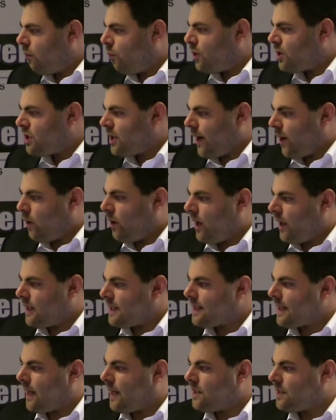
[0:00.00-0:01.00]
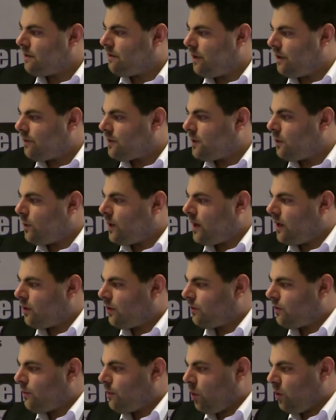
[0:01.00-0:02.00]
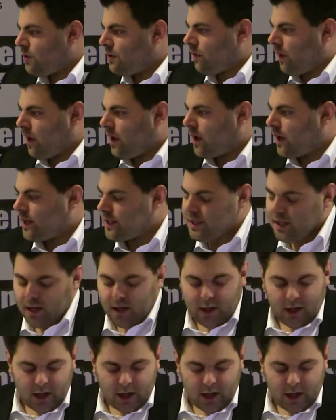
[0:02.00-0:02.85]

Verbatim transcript: which now has I C fifty values for both targets